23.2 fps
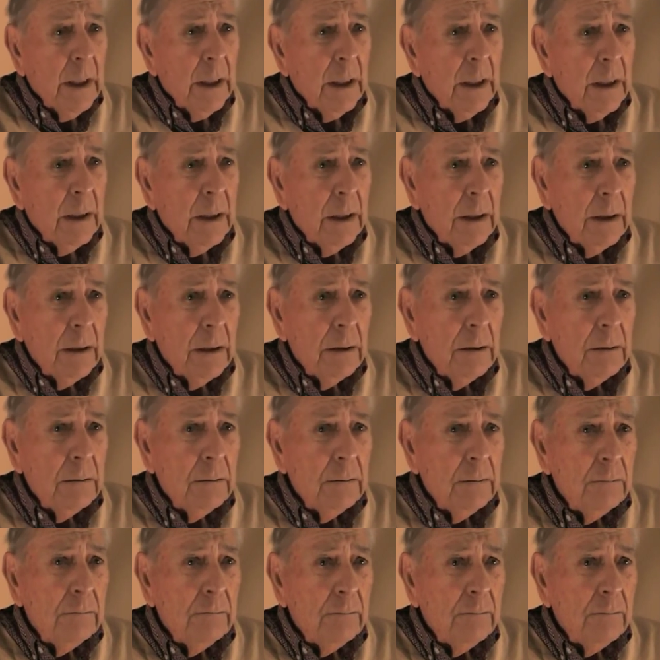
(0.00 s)

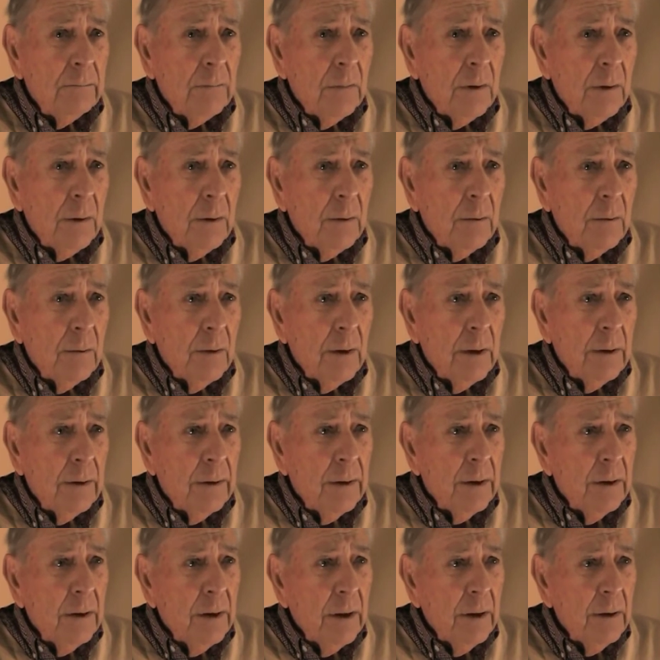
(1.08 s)
and
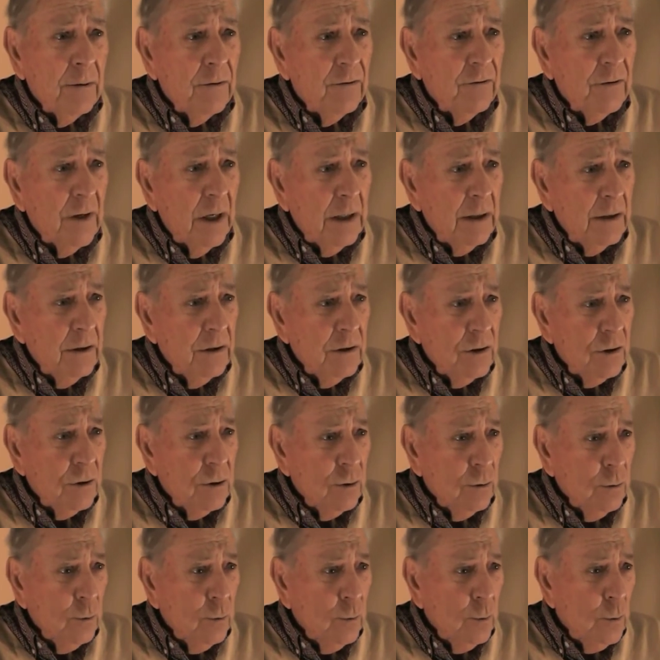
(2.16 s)
then they assigned us
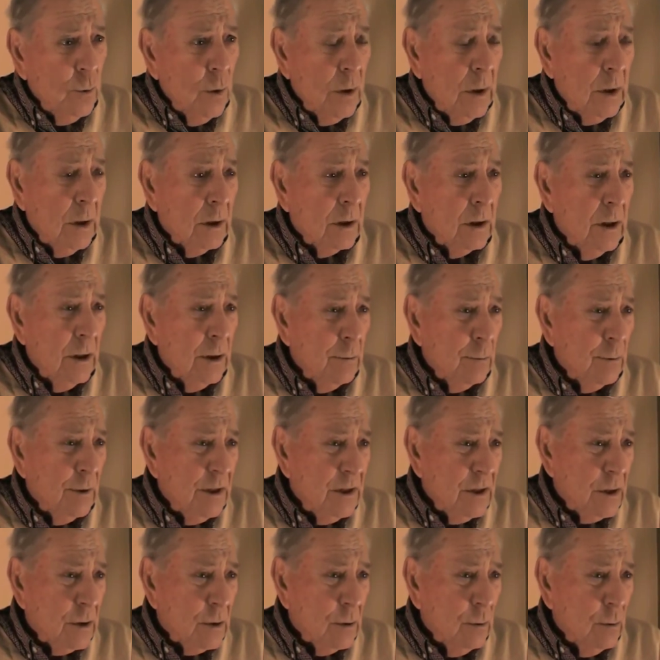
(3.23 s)
to a gunnery
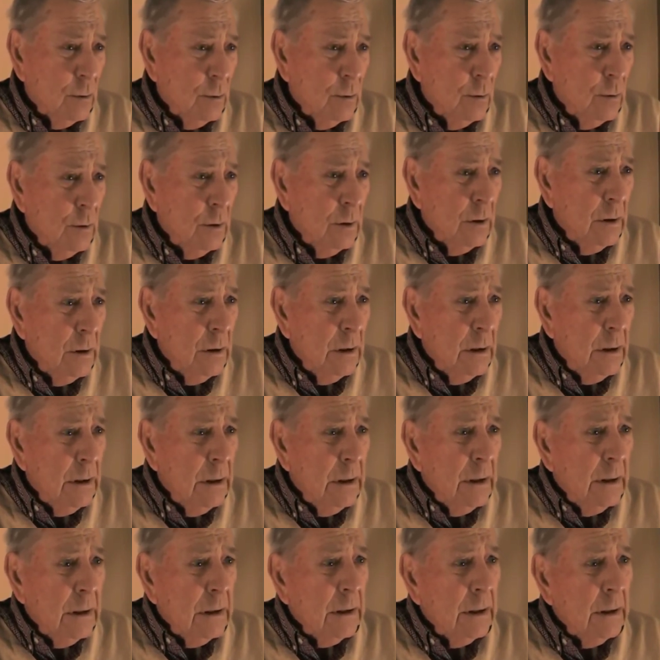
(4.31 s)
school
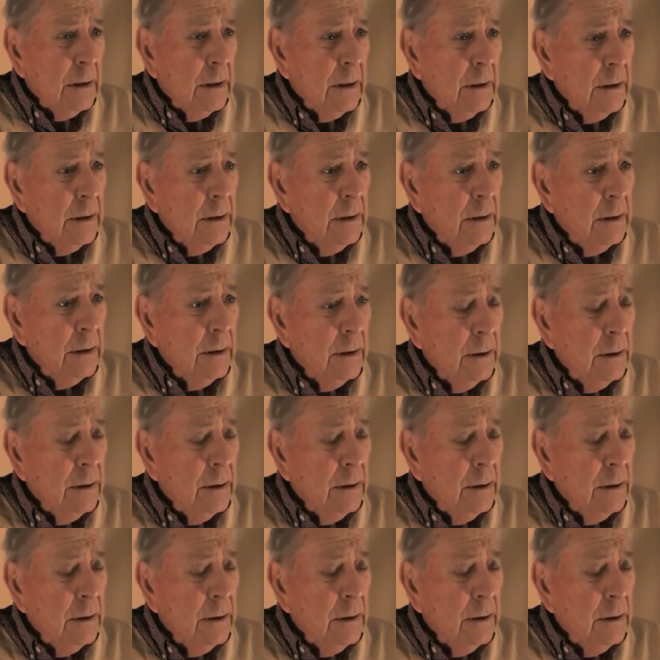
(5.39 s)
in